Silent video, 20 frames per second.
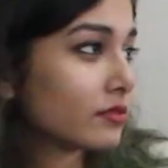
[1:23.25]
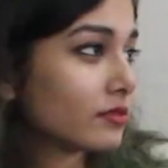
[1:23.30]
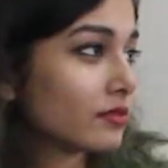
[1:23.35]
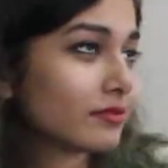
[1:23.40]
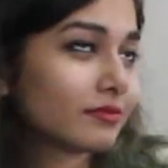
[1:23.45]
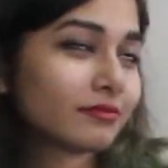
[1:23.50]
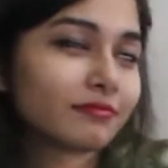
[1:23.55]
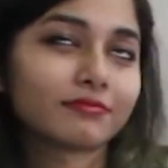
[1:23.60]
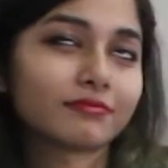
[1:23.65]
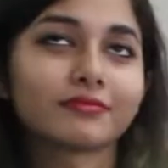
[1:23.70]

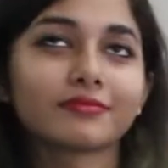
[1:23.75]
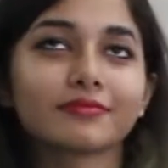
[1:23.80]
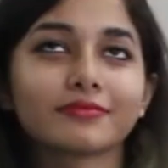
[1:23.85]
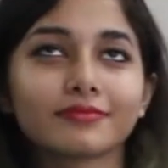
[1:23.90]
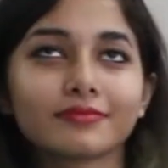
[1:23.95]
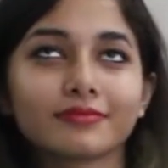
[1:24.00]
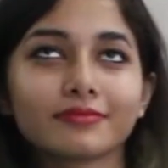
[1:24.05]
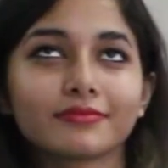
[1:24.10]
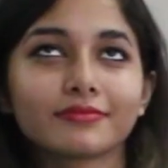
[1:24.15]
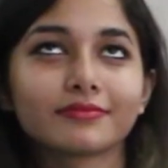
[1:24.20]

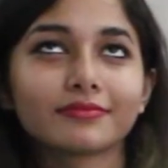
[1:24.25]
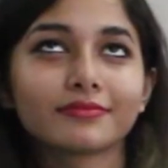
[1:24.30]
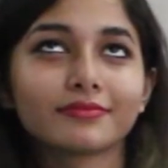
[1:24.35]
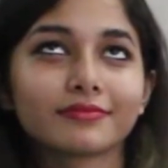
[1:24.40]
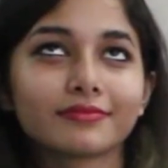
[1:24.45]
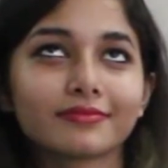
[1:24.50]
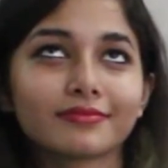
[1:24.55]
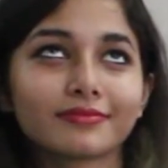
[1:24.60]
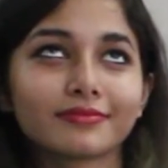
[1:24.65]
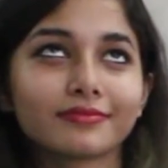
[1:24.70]

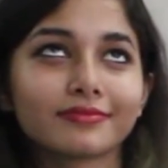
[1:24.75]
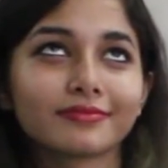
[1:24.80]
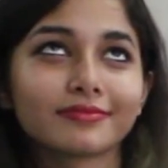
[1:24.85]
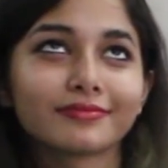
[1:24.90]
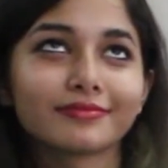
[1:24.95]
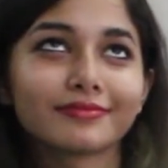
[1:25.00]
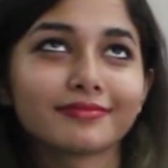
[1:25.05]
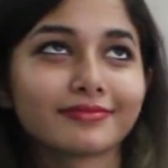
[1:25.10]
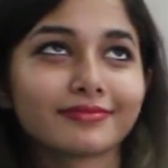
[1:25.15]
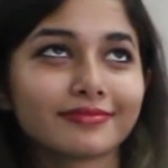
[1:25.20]

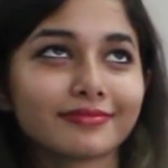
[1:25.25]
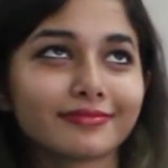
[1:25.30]
The person shown says nothing.